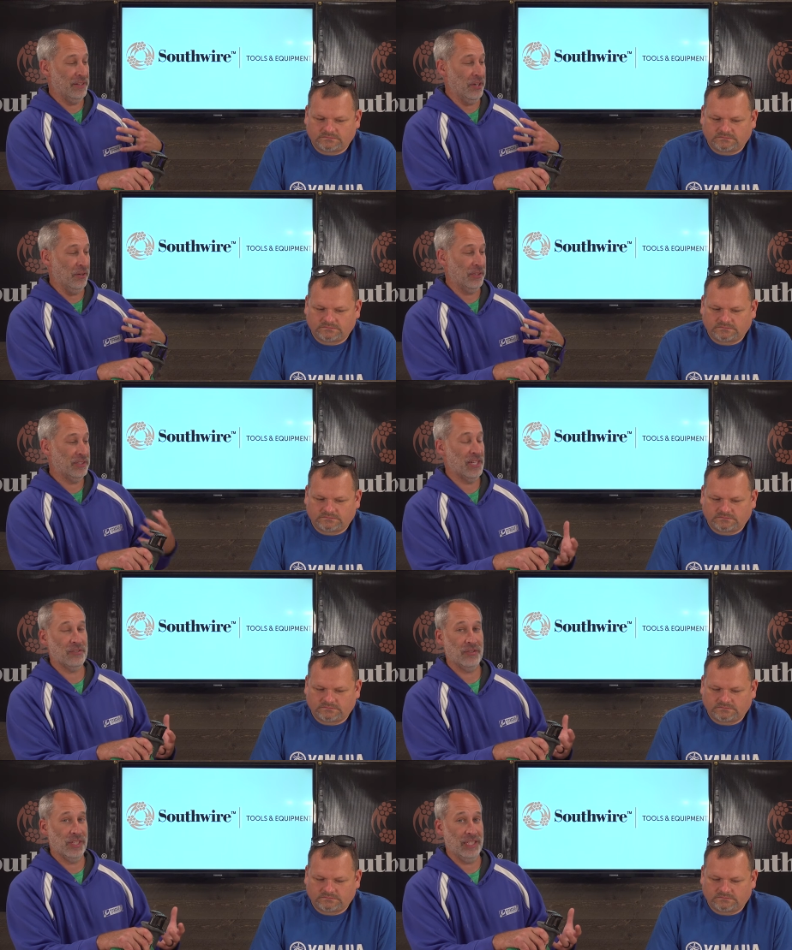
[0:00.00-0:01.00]
Speaker 1: you know,
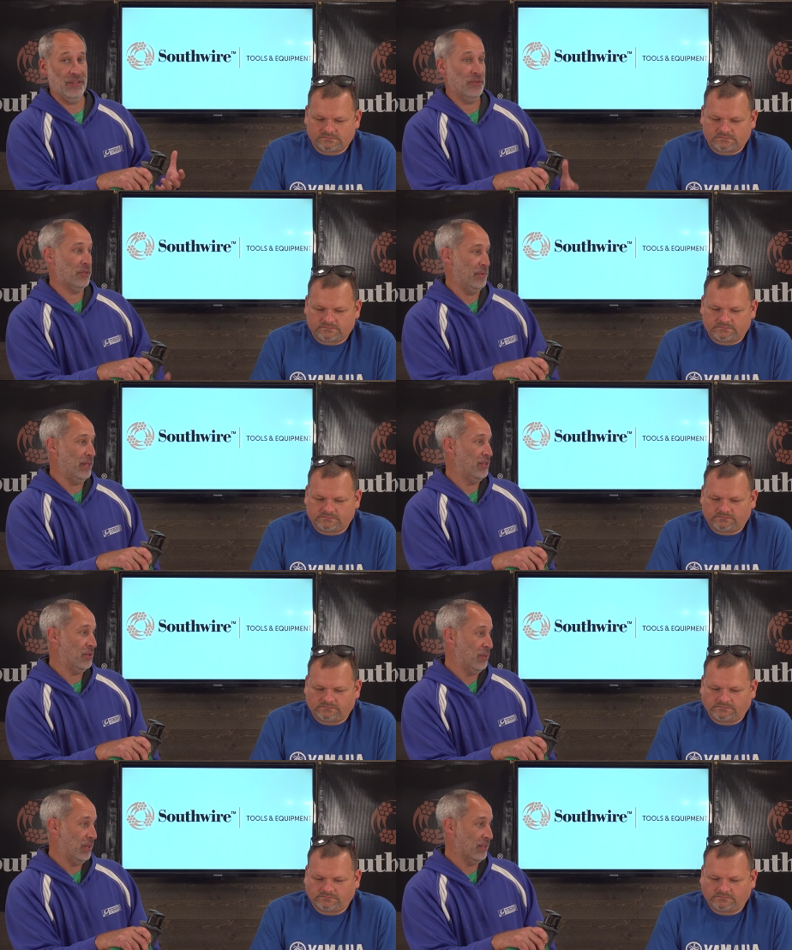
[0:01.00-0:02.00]
accessories like they used to be,
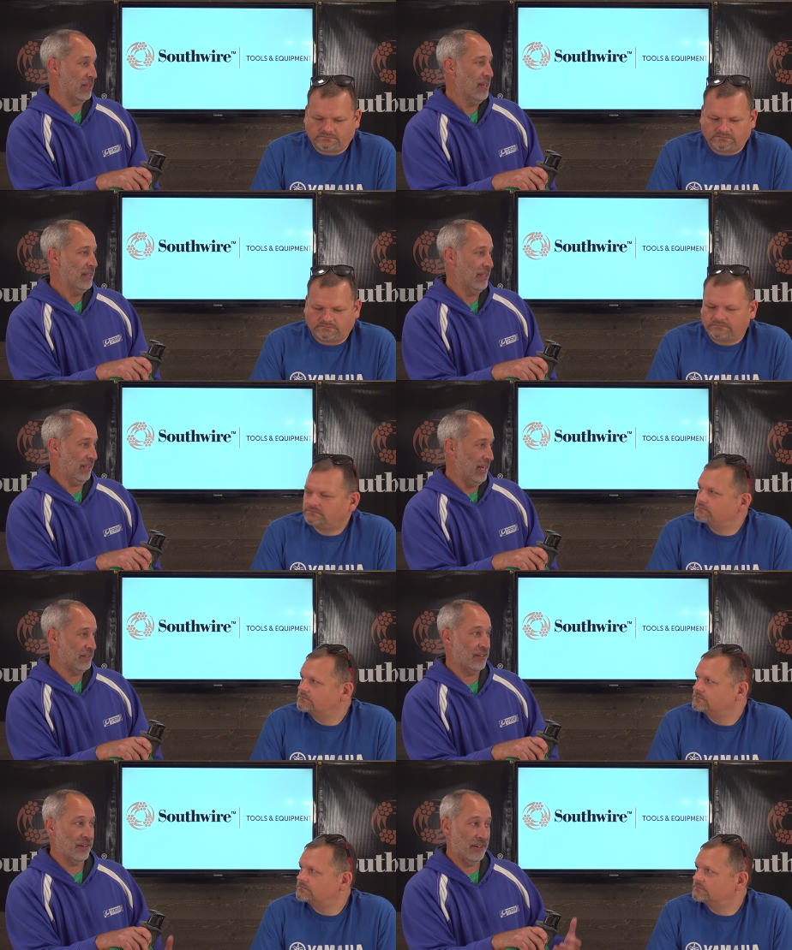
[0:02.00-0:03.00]
just because they
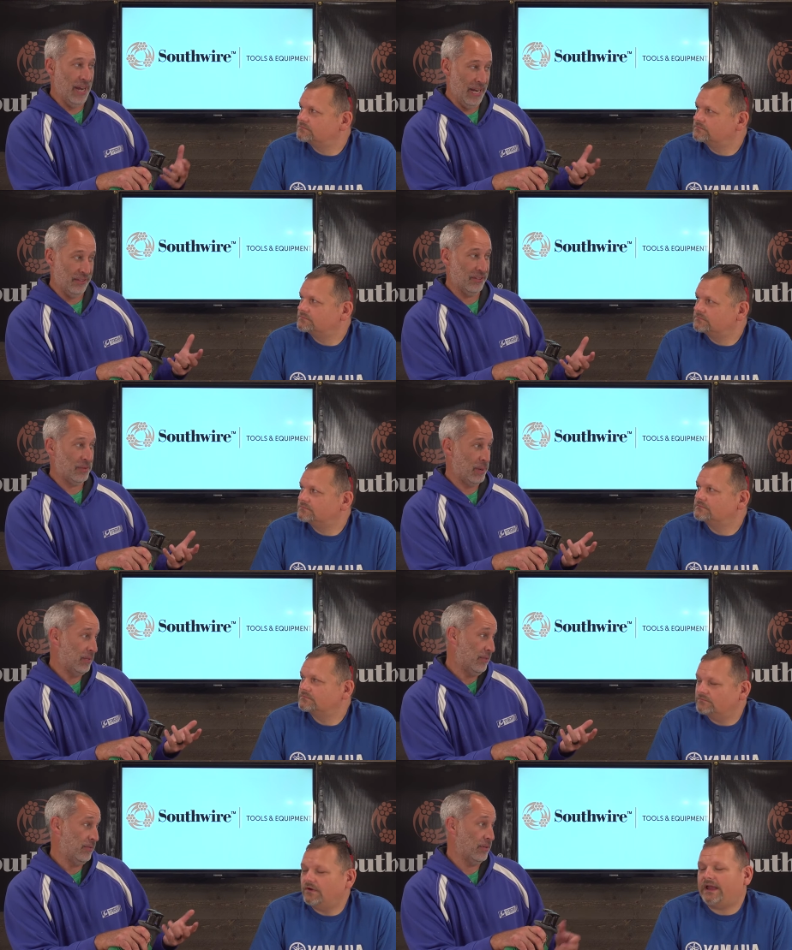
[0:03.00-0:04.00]
last longer and they're
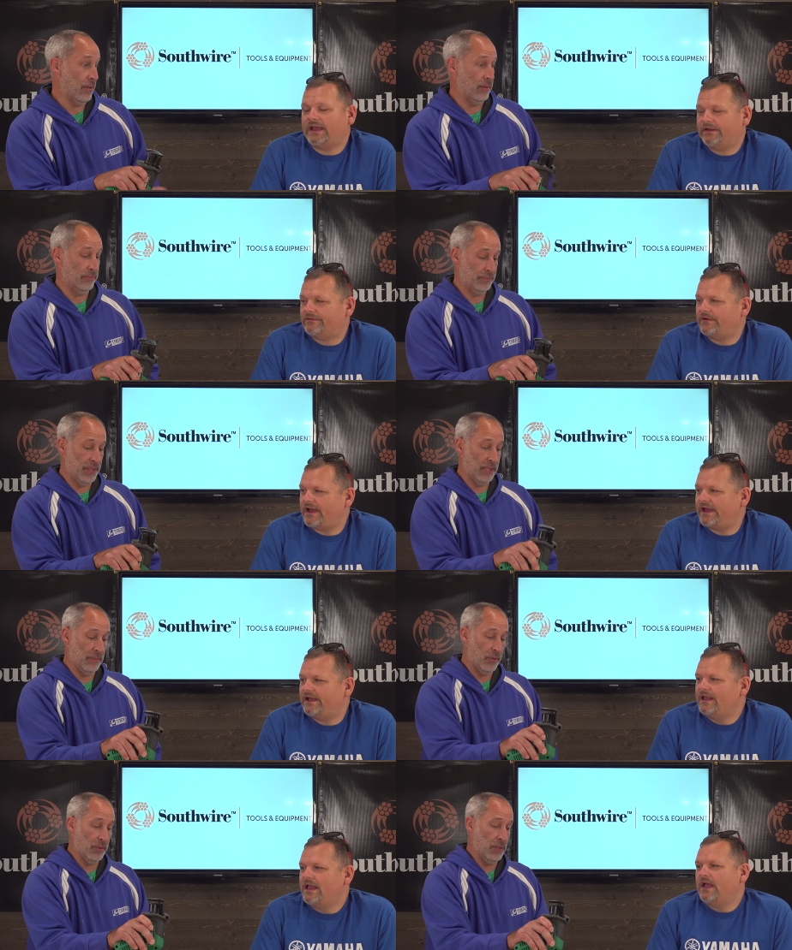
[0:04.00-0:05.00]
expensive. Right, so right. Get
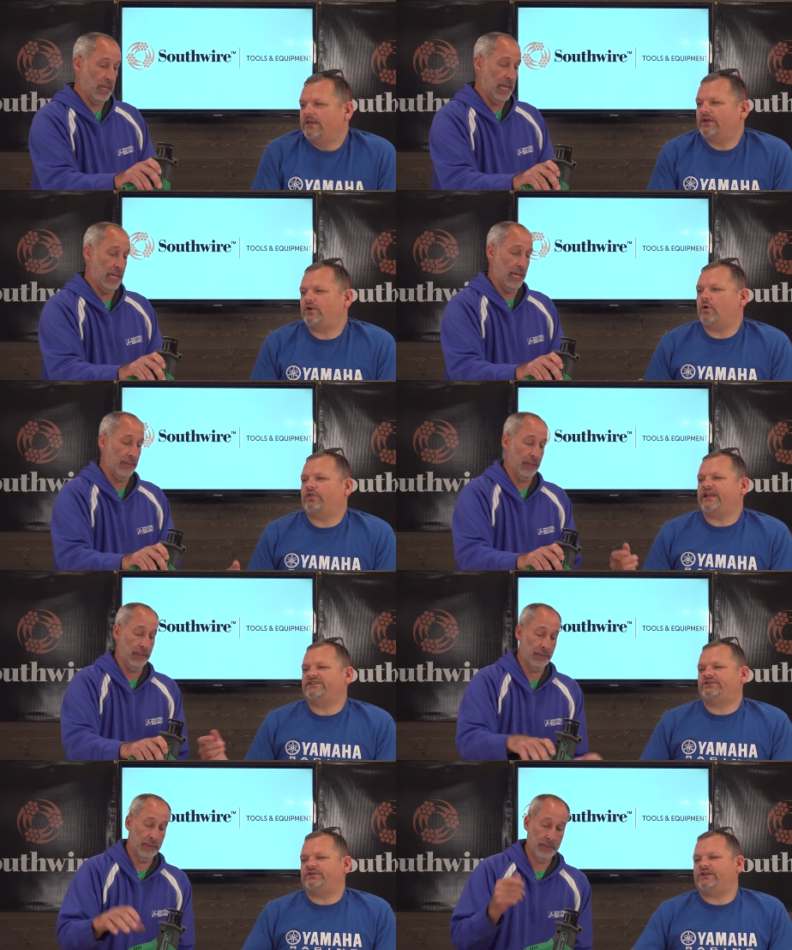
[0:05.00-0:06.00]
the most you can. The cool
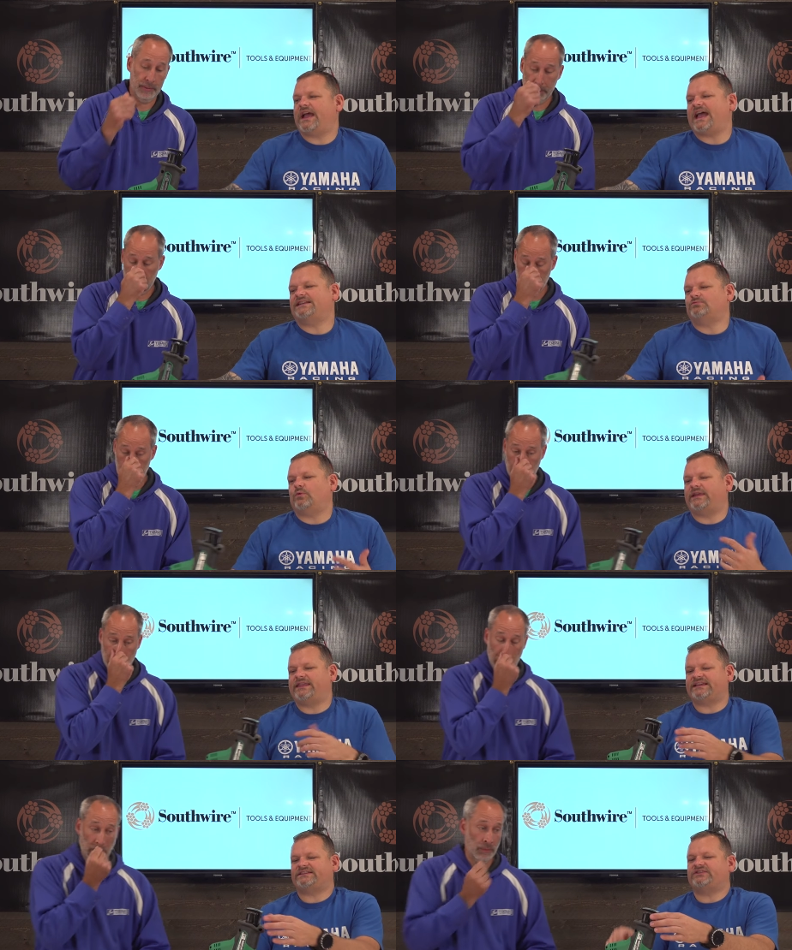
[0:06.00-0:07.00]
Speaker 2: thing too, you guys,
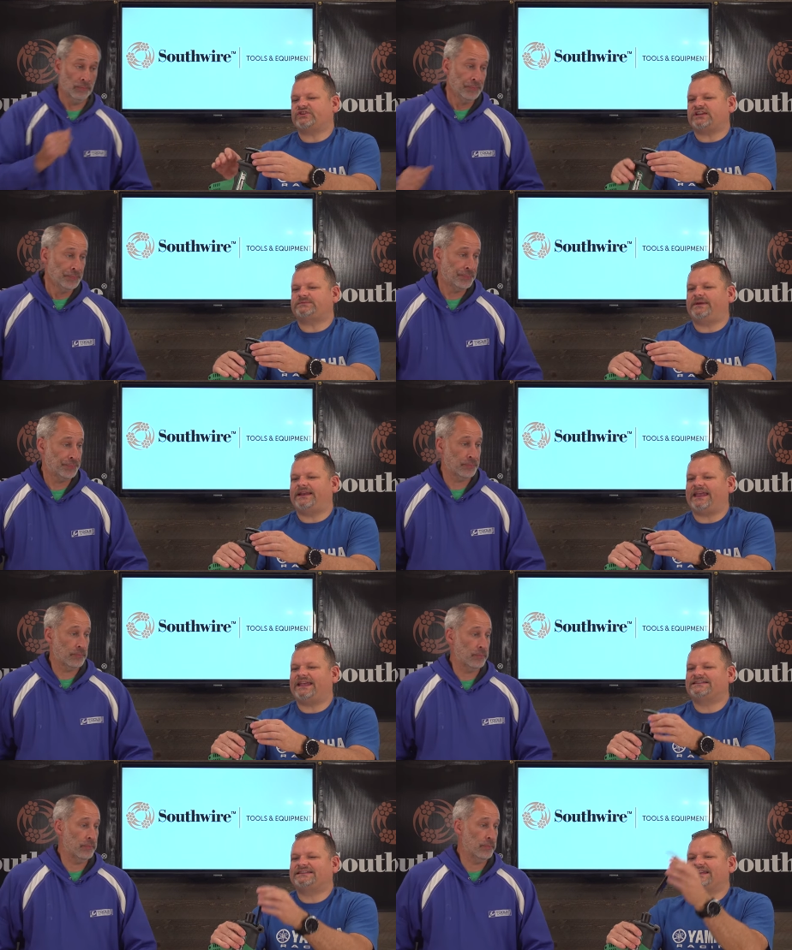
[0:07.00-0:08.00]
with this adjustment
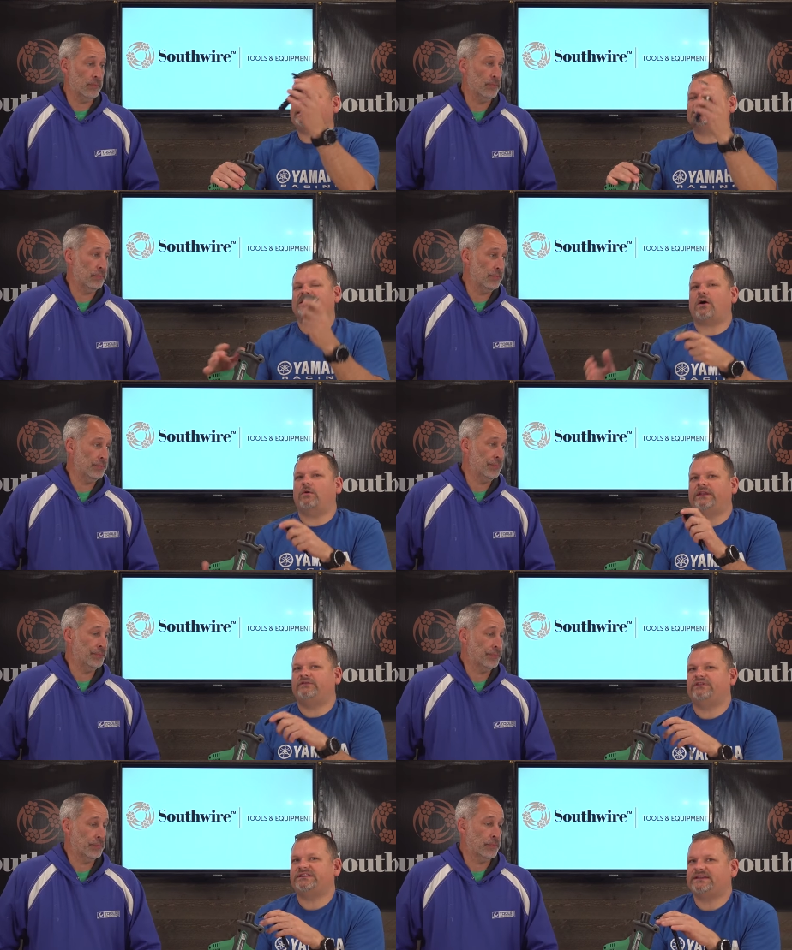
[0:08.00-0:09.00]
is this is the
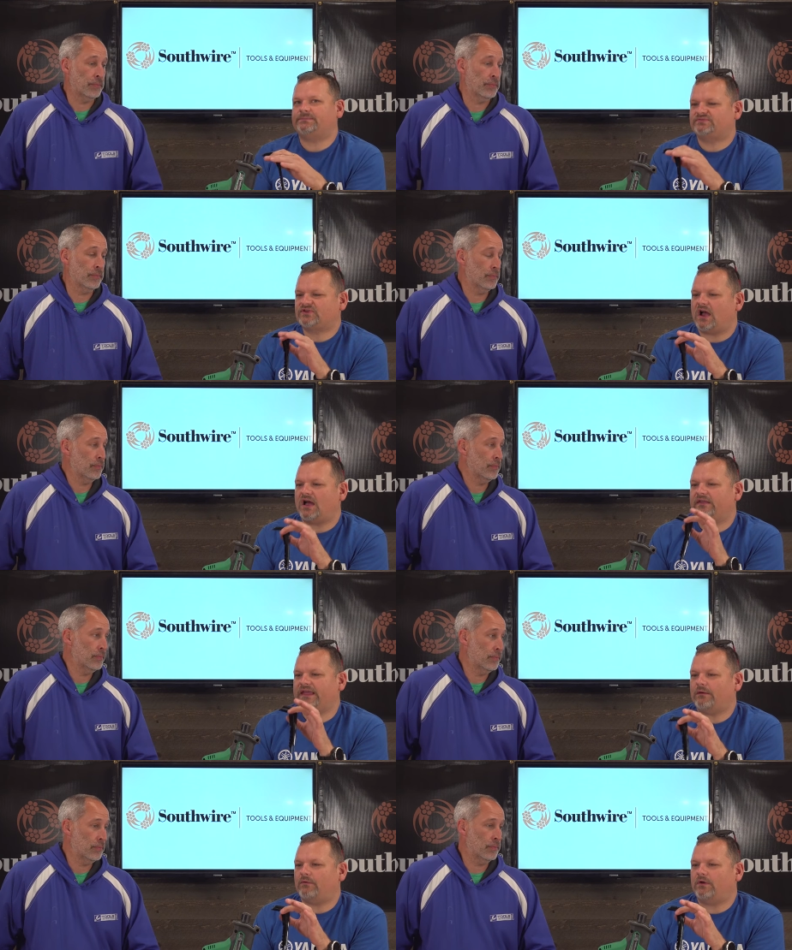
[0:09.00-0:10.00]
only recip saw
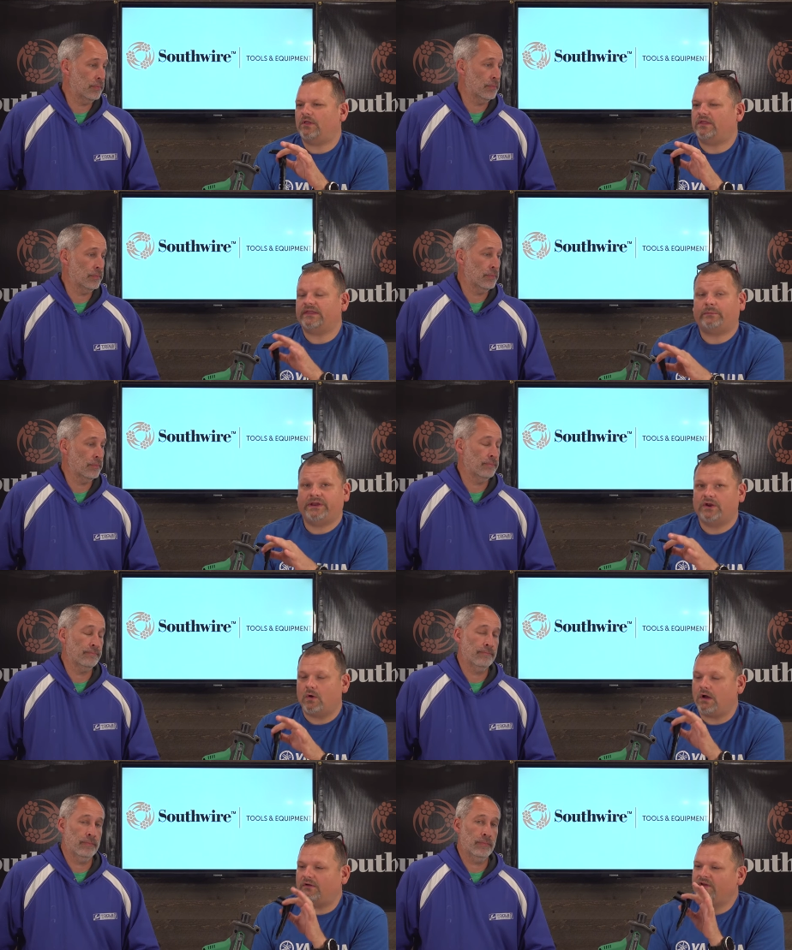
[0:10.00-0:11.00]
that will that we
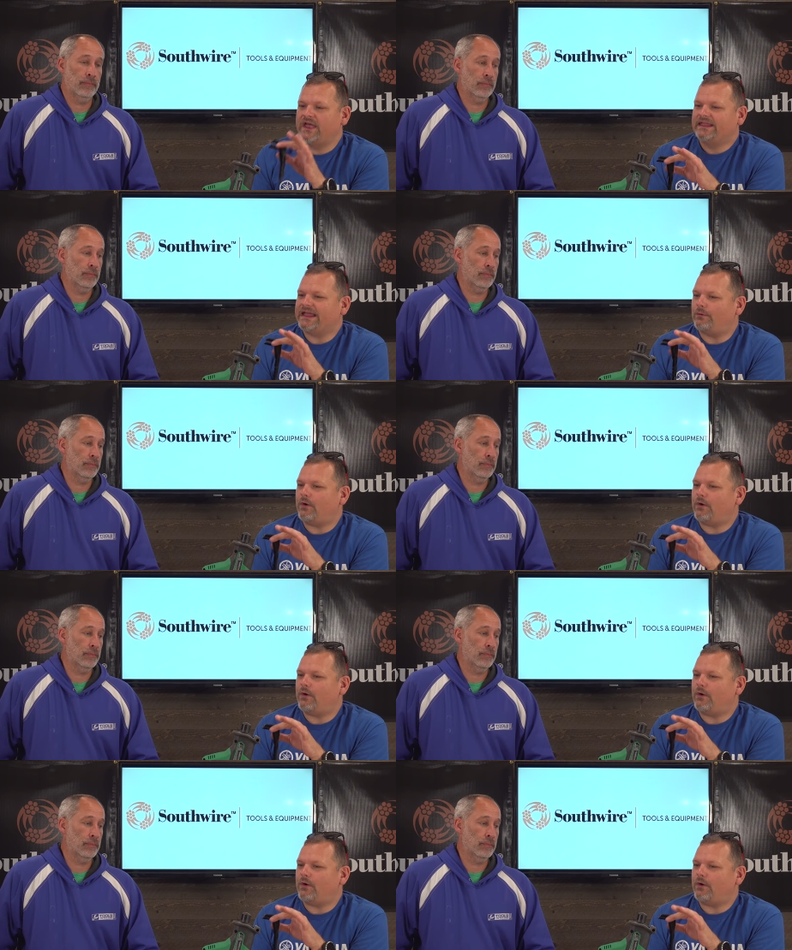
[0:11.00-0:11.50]
know of that